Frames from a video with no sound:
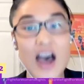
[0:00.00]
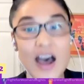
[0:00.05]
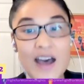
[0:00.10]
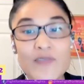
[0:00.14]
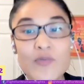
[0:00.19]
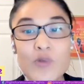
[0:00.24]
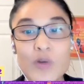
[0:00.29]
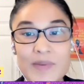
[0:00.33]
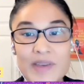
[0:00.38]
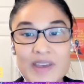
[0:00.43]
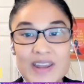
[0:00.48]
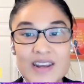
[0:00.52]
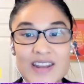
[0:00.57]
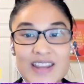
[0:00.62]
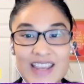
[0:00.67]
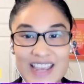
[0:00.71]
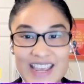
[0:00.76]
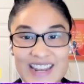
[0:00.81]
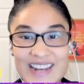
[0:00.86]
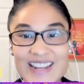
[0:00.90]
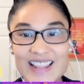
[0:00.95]
of women
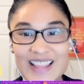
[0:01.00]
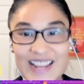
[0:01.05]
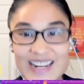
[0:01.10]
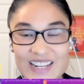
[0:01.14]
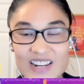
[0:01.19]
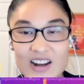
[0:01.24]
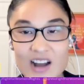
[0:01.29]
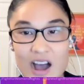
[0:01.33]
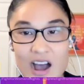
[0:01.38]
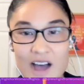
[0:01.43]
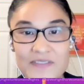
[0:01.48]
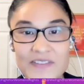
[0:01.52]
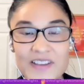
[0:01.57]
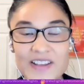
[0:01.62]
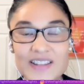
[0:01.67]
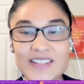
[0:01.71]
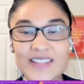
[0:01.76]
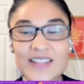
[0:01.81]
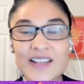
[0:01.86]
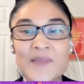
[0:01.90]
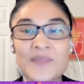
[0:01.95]
in elected
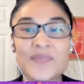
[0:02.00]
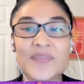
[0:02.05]
office